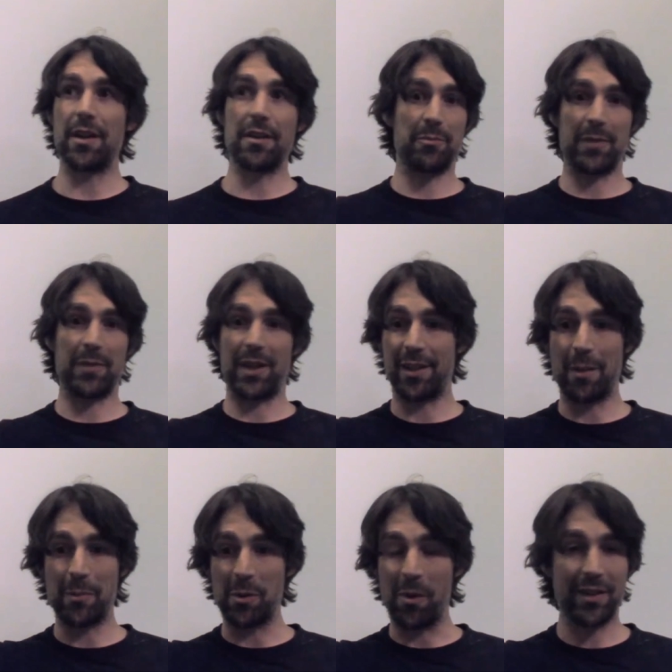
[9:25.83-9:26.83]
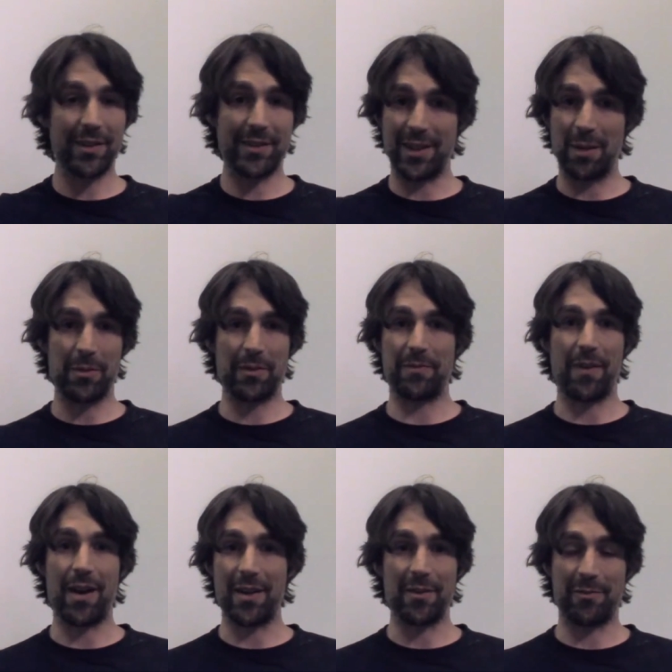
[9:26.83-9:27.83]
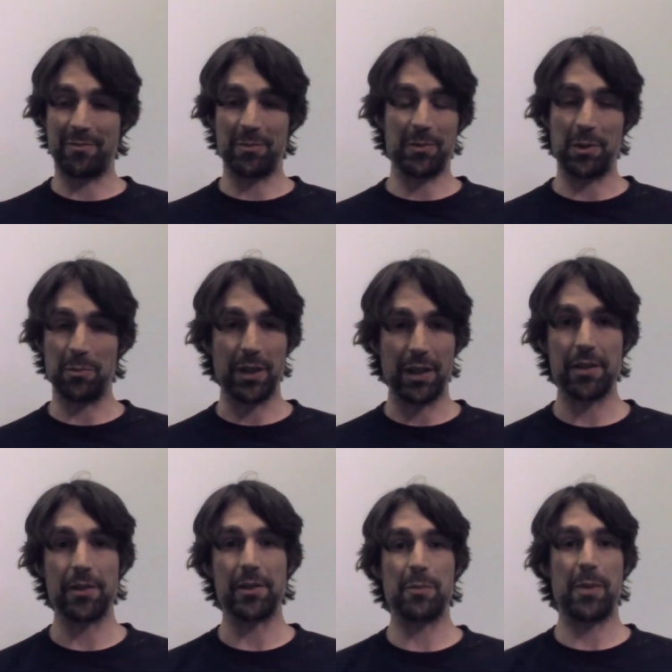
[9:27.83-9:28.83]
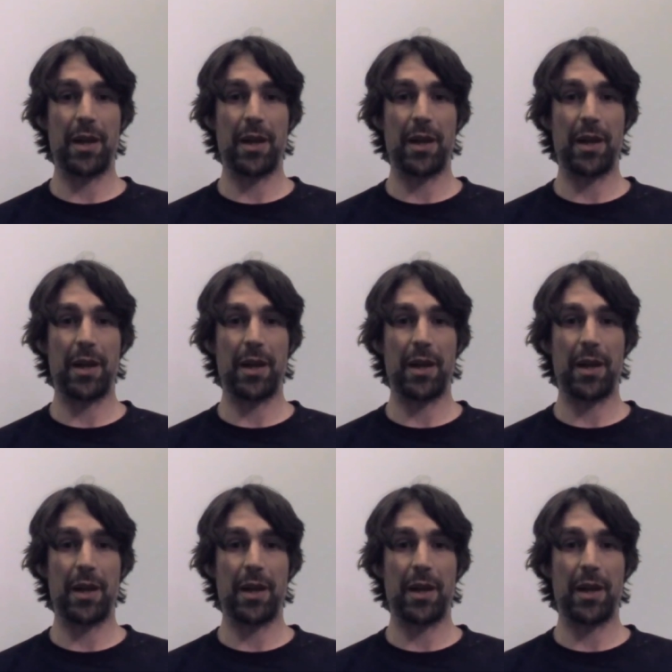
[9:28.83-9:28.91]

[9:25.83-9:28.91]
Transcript: someone could go from number 1 to number 5 or below,